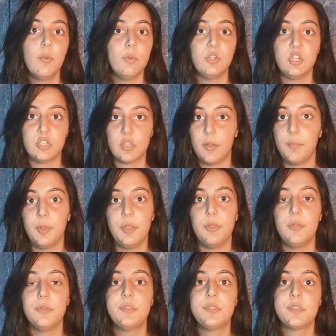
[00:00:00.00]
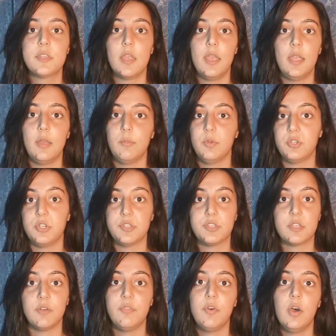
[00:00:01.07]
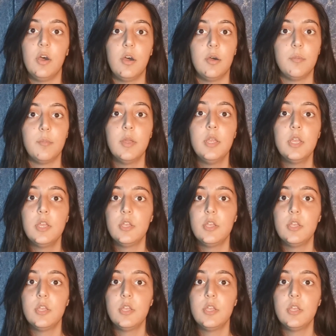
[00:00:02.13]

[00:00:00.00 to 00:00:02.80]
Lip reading: which is abuse, which is self-harm,